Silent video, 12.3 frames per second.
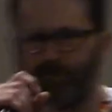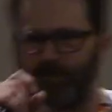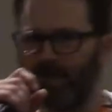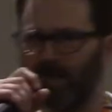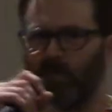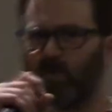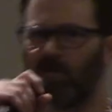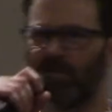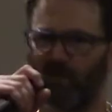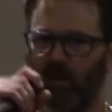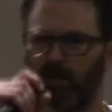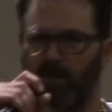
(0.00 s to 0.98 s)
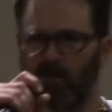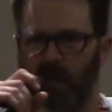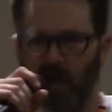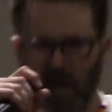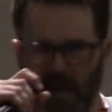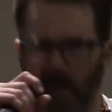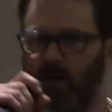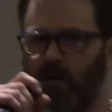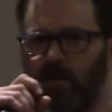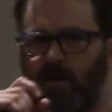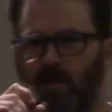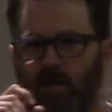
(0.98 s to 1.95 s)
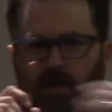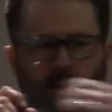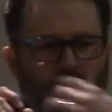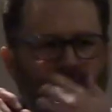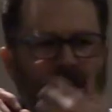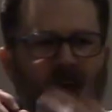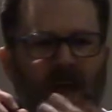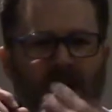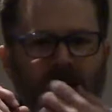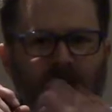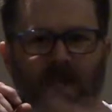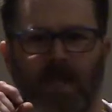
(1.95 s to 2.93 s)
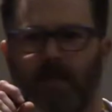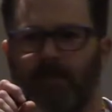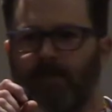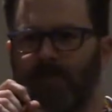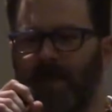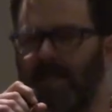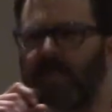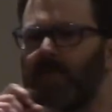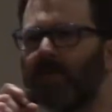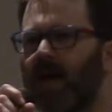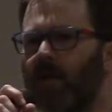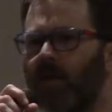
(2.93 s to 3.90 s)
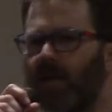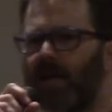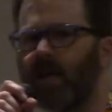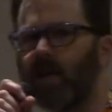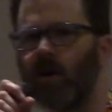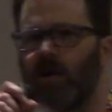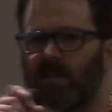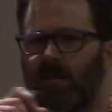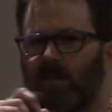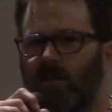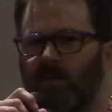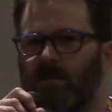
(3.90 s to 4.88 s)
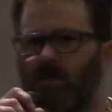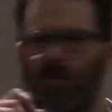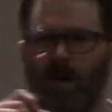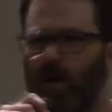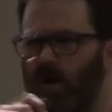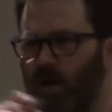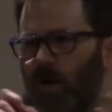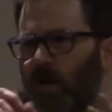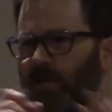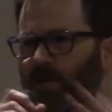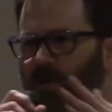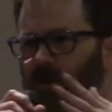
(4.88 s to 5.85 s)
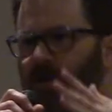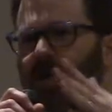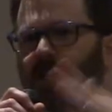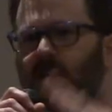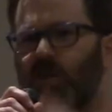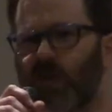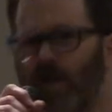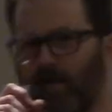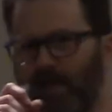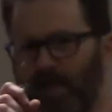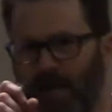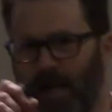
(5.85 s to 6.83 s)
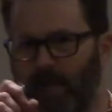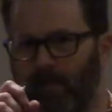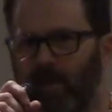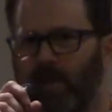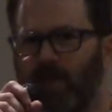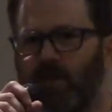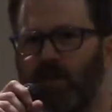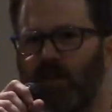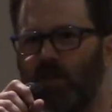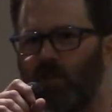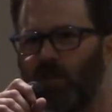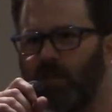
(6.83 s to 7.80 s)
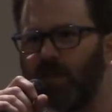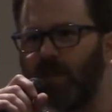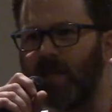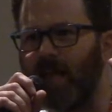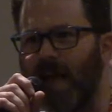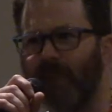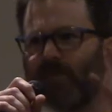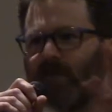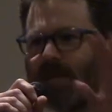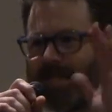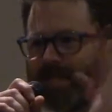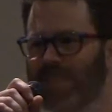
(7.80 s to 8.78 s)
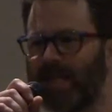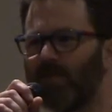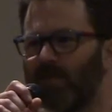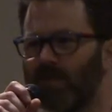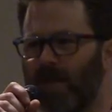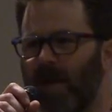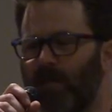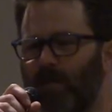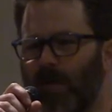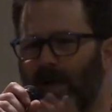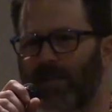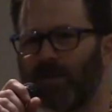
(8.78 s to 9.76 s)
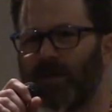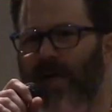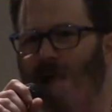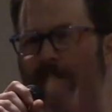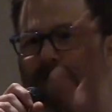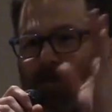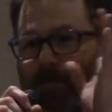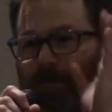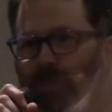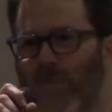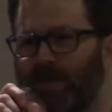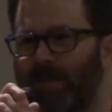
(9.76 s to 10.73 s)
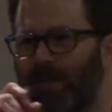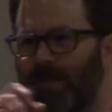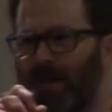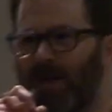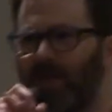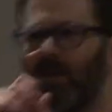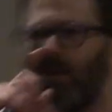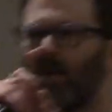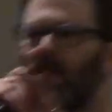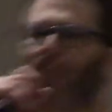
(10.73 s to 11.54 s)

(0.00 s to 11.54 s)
people from here. And it doesn't matter, Indian call center or American call center, treat them the same. Every single time you answer and there's a person there,